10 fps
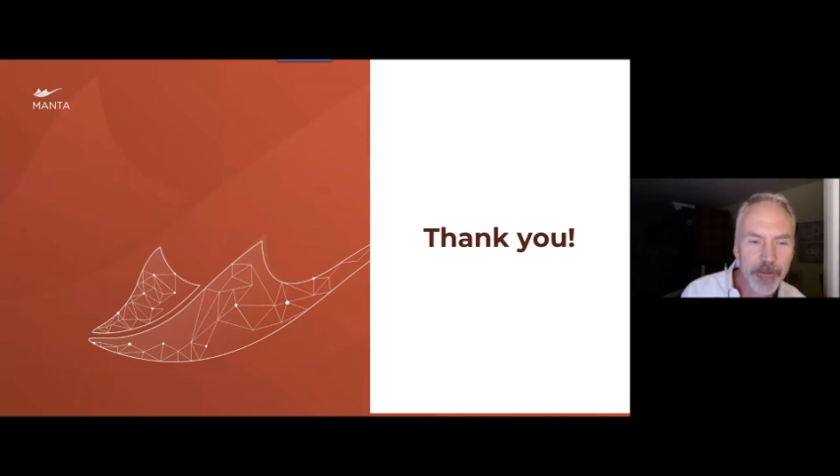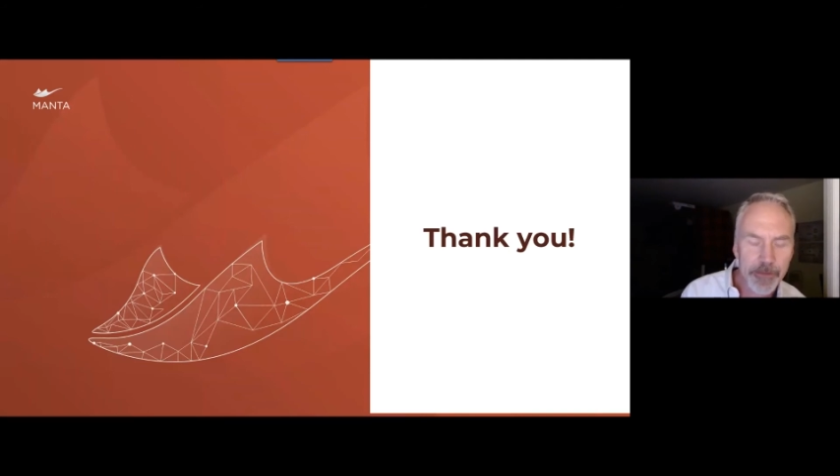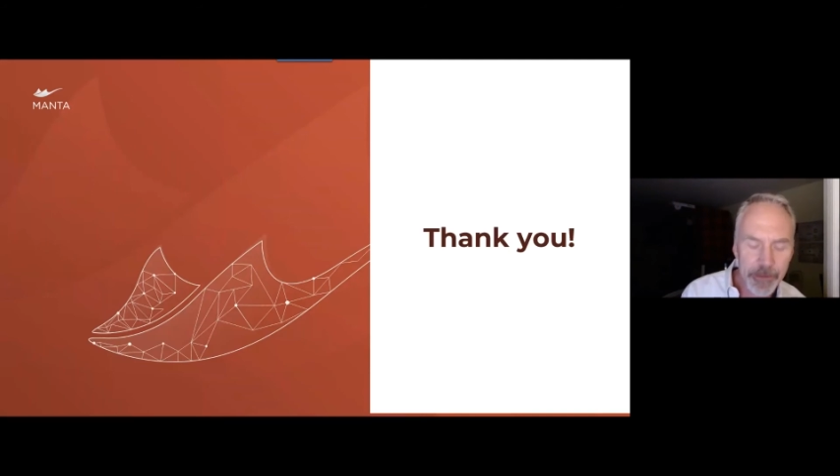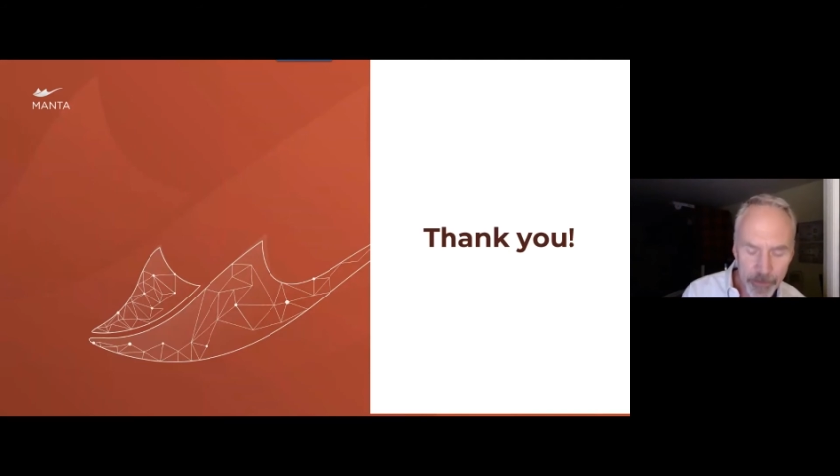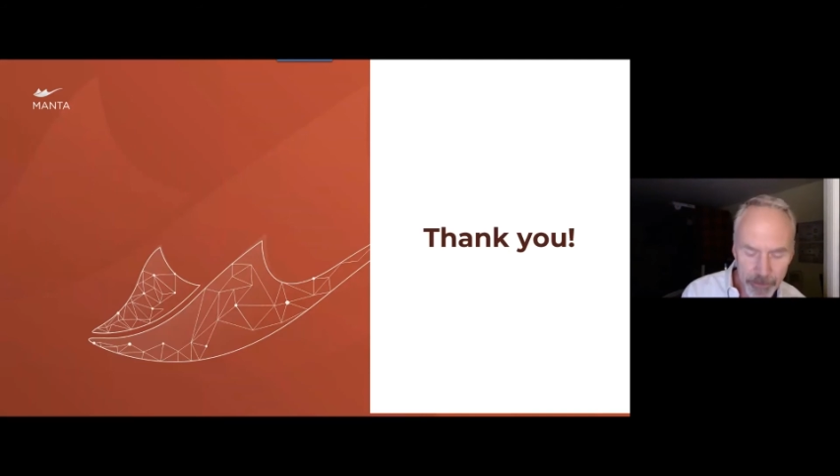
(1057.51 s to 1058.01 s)

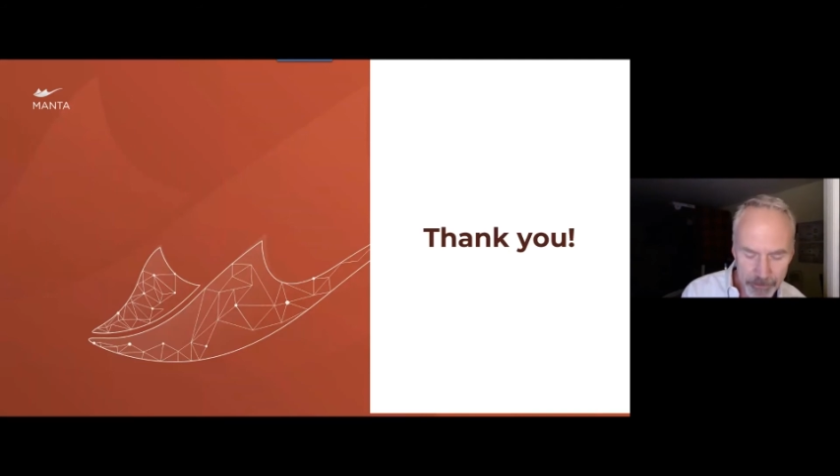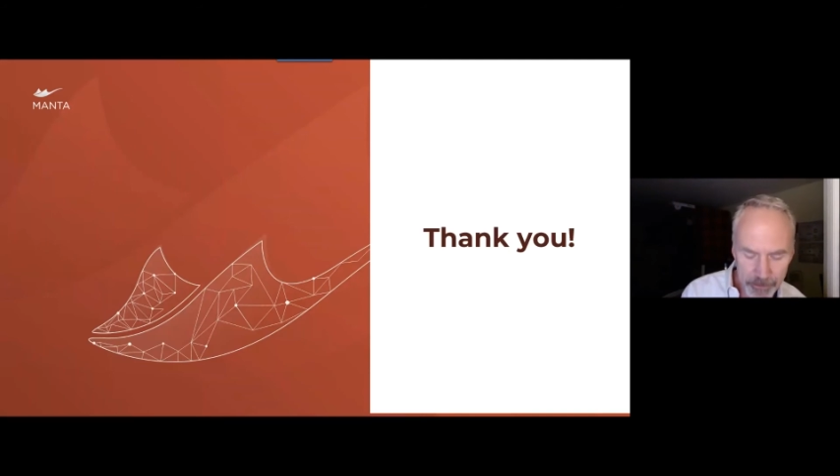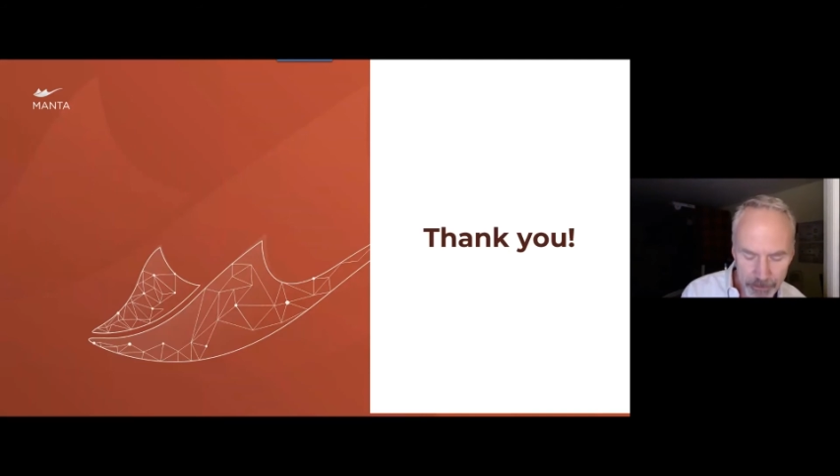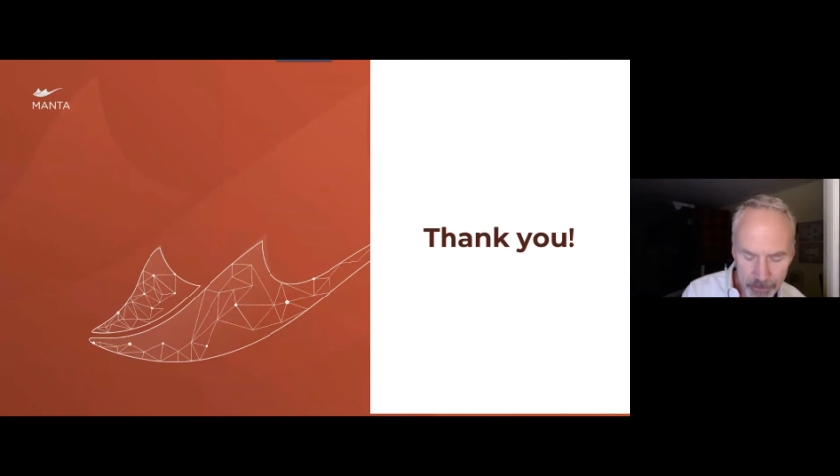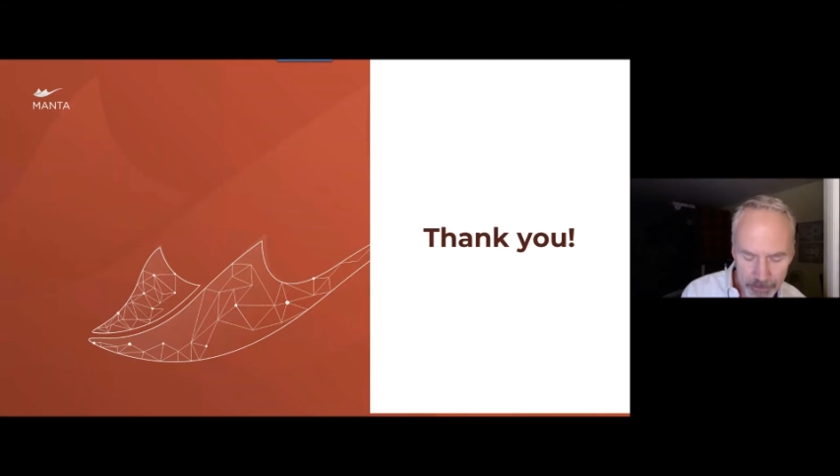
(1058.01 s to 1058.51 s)
only was
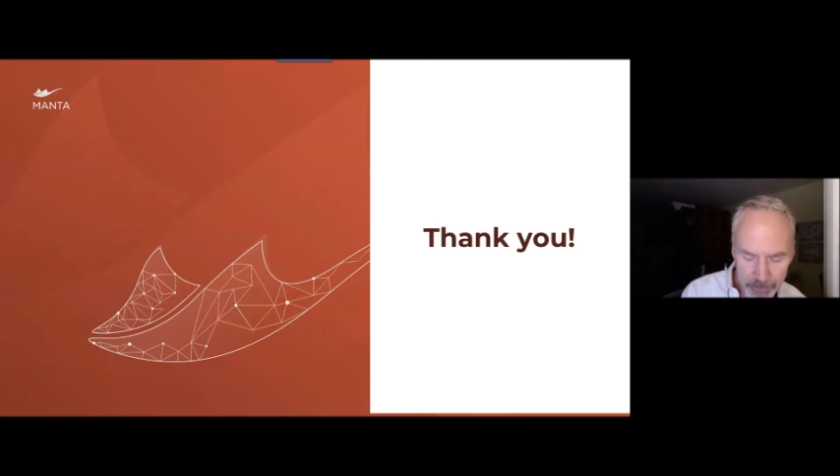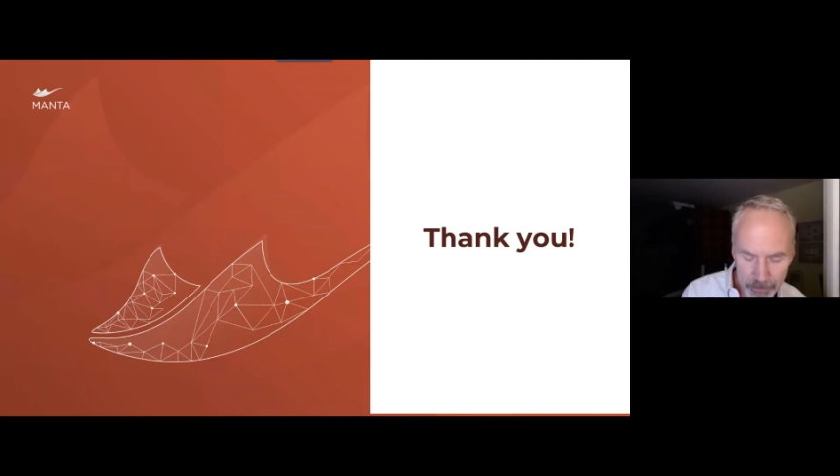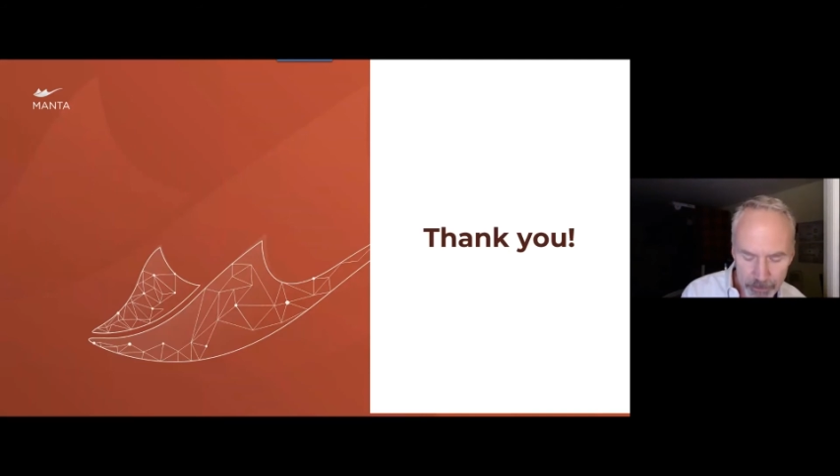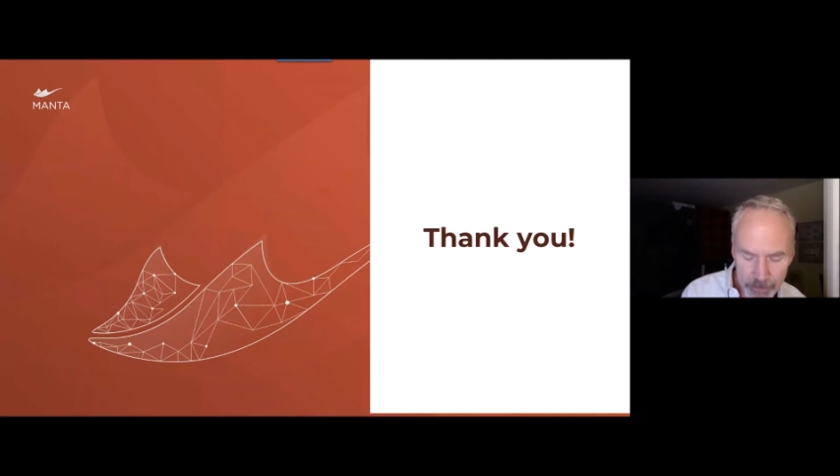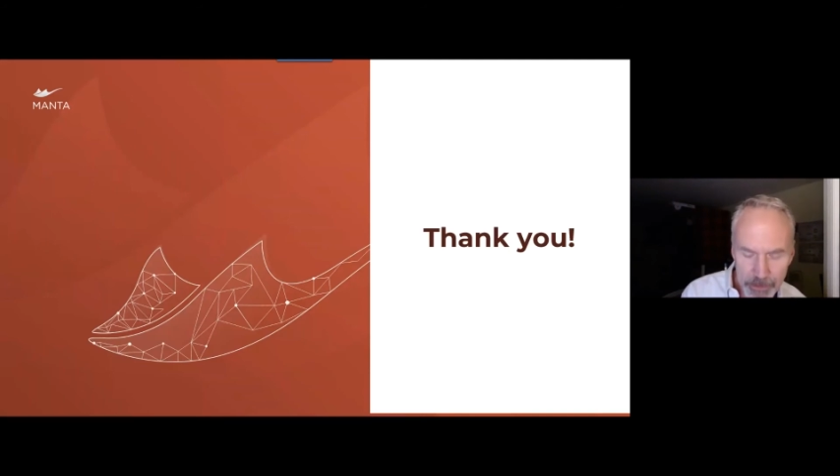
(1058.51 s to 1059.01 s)
it going
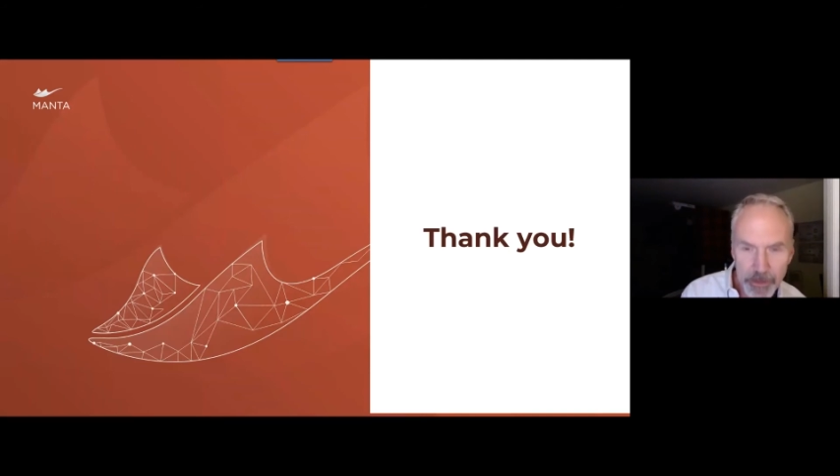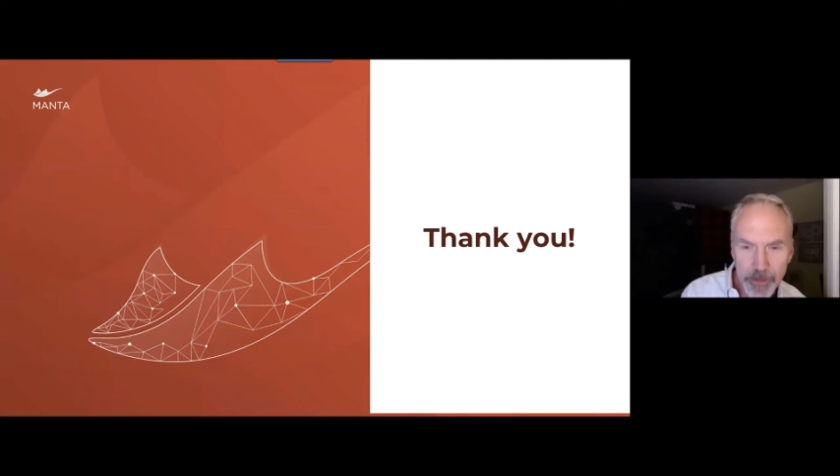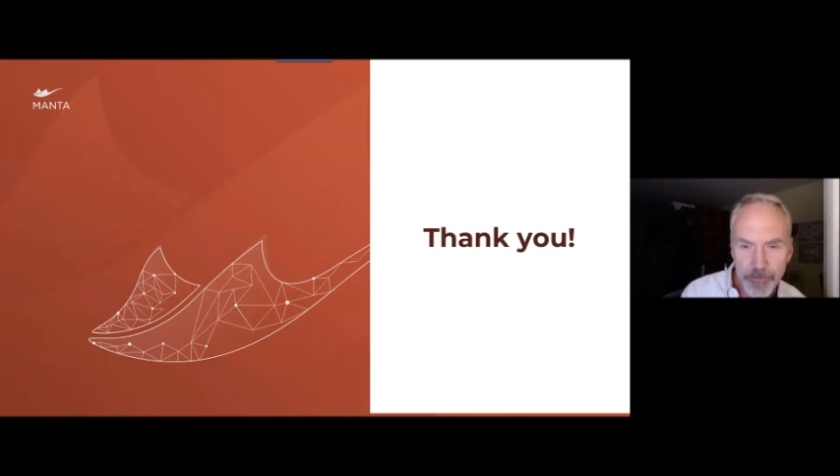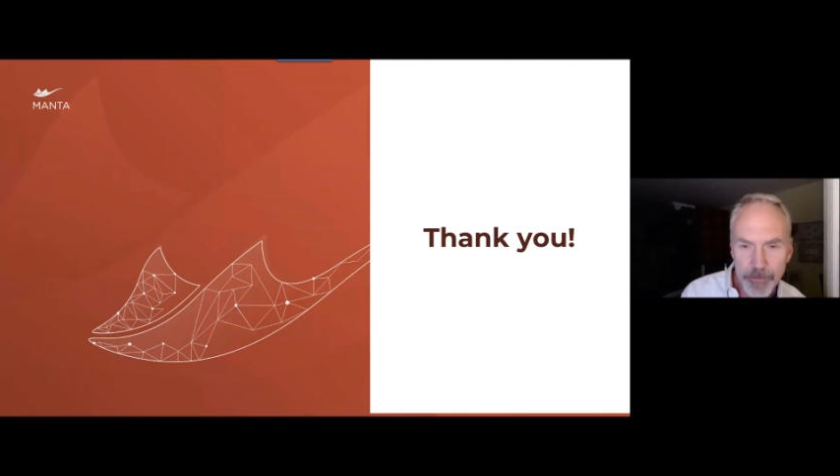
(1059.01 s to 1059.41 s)
to be